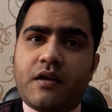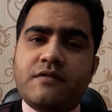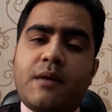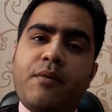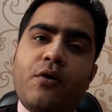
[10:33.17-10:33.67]

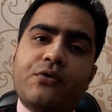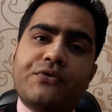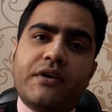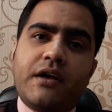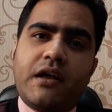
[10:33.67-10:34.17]
Suppose
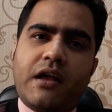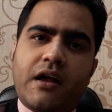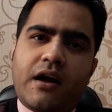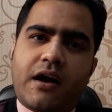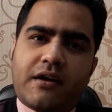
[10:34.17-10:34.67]

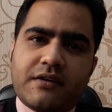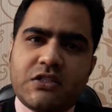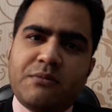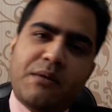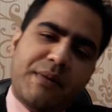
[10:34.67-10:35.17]
a
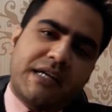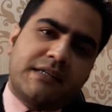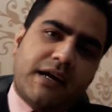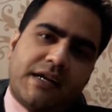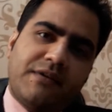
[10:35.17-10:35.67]
customer
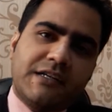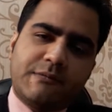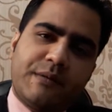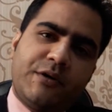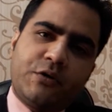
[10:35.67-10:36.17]
makes advance
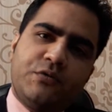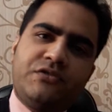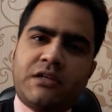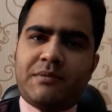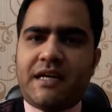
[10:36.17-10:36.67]
payment to his
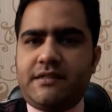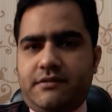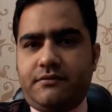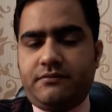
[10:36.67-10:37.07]
supplier,